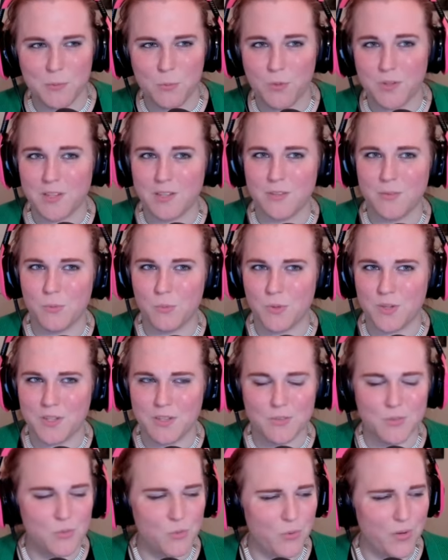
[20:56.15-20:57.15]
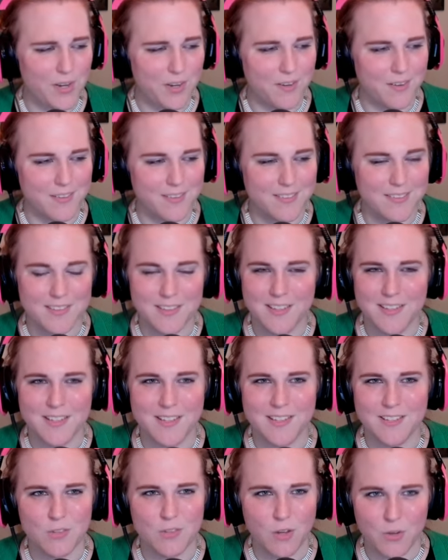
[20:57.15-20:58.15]
what are you what are you doing
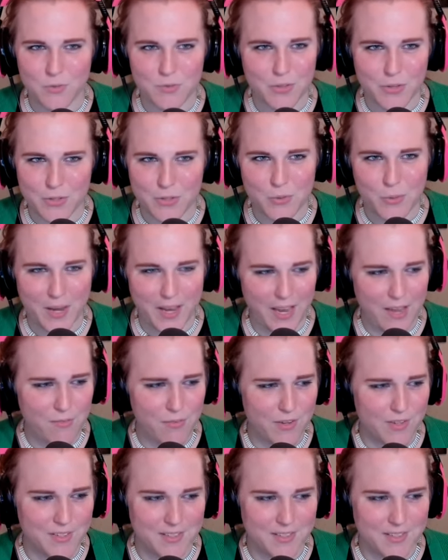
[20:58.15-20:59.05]
yeah no, it's no, you a haven't.